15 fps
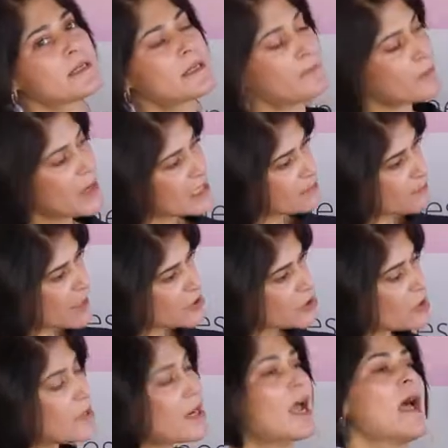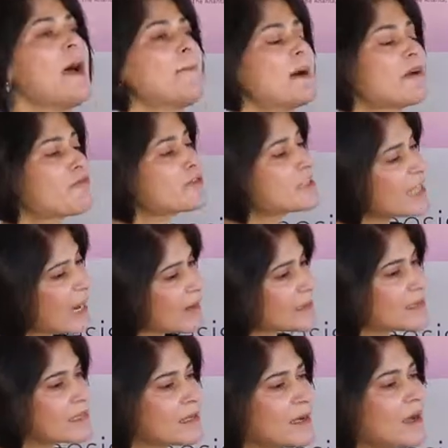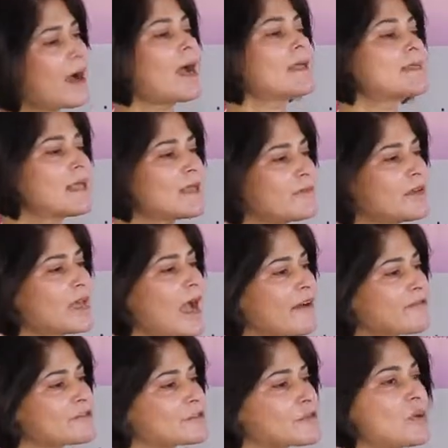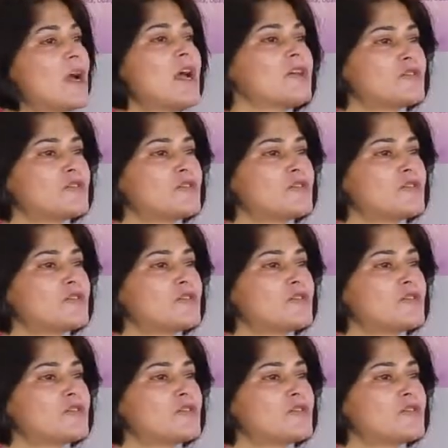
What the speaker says: a depressed patient, but for that I think we have to